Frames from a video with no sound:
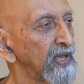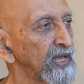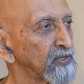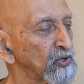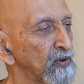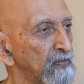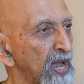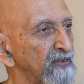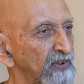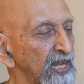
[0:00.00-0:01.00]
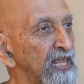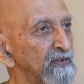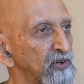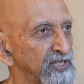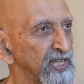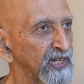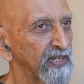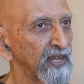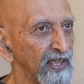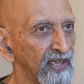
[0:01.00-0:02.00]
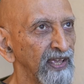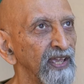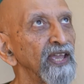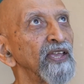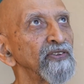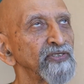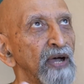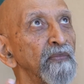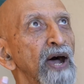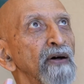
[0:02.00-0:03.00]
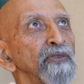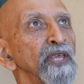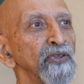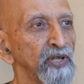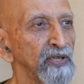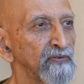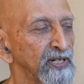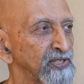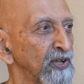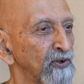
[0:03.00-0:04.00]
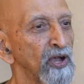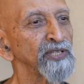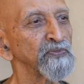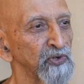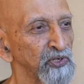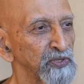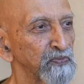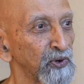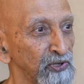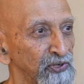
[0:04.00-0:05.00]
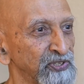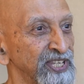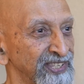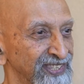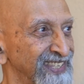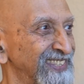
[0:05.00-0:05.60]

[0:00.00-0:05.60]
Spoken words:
And so my feeling was that somehow the universe, the cosmos produces this.